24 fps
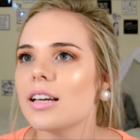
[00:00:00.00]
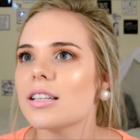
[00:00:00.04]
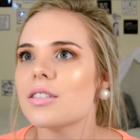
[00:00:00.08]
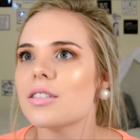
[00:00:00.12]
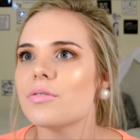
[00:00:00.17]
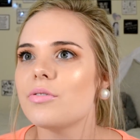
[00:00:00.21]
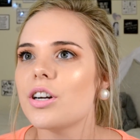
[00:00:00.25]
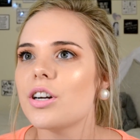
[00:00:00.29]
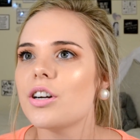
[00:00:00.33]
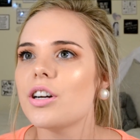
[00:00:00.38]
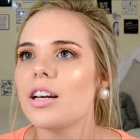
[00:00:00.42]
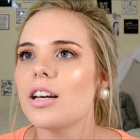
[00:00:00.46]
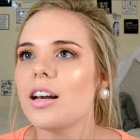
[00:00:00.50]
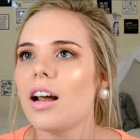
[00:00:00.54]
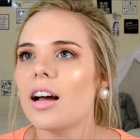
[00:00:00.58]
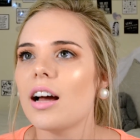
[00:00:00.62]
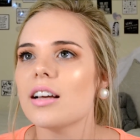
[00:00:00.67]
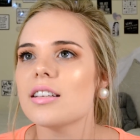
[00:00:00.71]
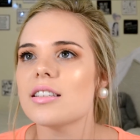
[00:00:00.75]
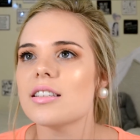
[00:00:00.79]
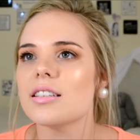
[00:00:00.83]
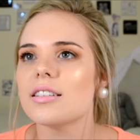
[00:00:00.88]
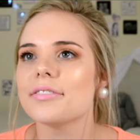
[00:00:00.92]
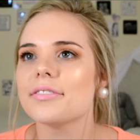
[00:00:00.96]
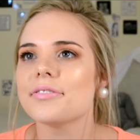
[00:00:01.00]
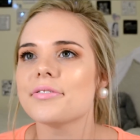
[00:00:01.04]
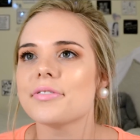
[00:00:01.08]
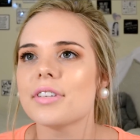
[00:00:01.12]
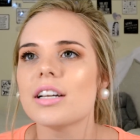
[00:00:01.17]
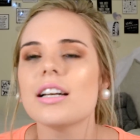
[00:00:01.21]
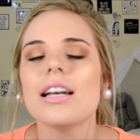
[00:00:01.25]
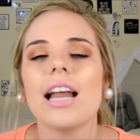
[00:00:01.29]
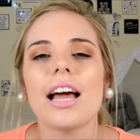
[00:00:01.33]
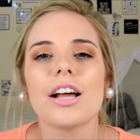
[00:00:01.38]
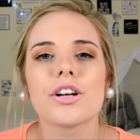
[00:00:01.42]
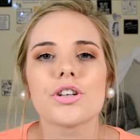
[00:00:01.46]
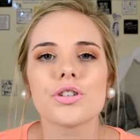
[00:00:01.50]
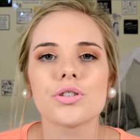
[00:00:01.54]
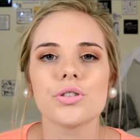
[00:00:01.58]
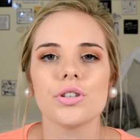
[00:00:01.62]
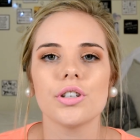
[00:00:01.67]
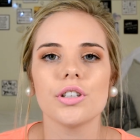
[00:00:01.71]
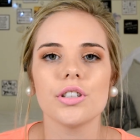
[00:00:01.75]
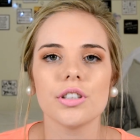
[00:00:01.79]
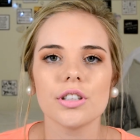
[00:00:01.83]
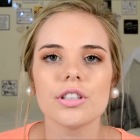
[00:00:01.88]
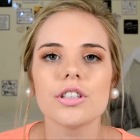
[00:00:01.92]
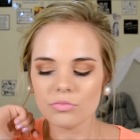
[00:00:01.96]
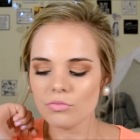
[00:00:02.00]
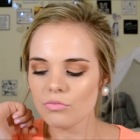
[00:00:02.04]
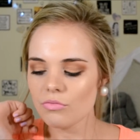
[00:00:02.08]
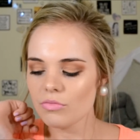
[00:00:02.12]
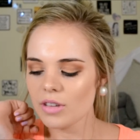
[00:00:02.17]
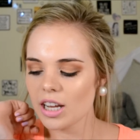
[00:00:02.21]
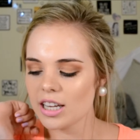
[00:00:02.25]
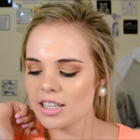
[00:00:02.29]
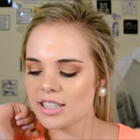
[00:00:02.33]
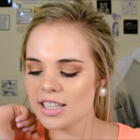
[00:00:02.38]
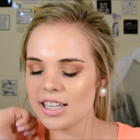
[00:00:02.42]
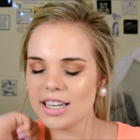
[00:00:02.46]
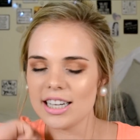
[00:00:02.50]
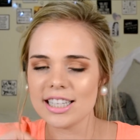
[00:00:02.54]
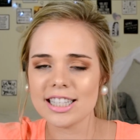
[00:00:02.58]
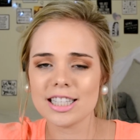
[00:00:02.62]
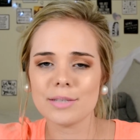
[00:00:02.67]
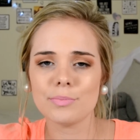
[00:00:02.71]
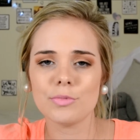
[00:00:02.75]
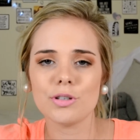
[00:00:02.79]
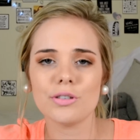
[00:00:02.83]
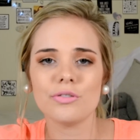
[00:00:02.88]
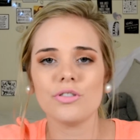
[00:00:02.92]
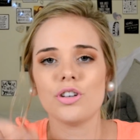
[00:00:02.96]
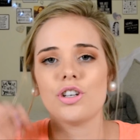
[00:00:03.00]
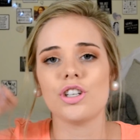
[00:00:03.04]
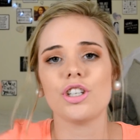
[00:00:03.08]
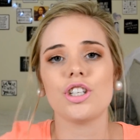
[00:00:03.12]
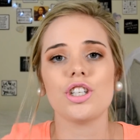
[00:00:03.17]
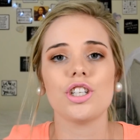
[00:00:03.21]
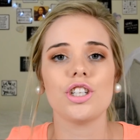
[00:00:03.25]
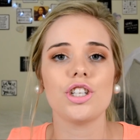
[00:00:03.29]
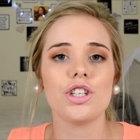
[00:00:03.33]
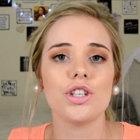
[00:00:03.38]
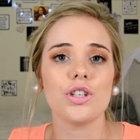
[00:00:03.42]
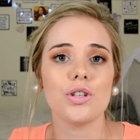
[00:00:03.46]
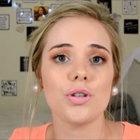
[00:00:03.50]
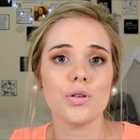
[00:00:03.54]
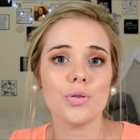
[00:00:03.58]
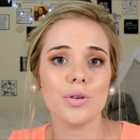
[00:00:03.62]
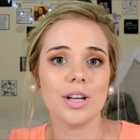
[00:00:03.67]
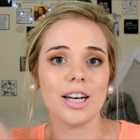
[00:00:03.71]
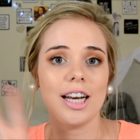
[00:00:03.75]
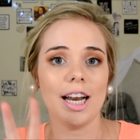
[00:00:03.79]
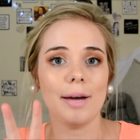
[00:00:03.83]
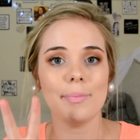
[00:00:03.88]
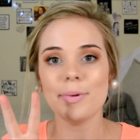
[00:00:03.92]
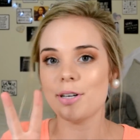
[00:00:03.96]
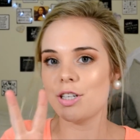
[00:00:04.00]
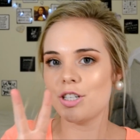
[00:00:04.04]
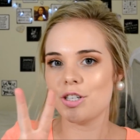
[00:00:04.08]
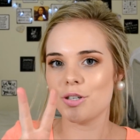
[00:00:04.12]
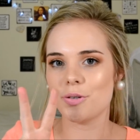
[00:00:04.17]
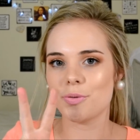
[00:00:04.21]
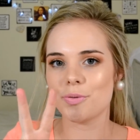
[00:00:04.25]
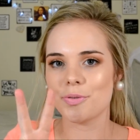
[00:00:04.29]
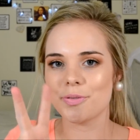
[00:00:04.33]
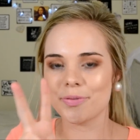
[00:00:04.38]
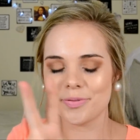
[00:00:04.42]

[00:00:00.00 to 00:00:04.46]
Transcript: It's very nice and natural. So let's move on to number two.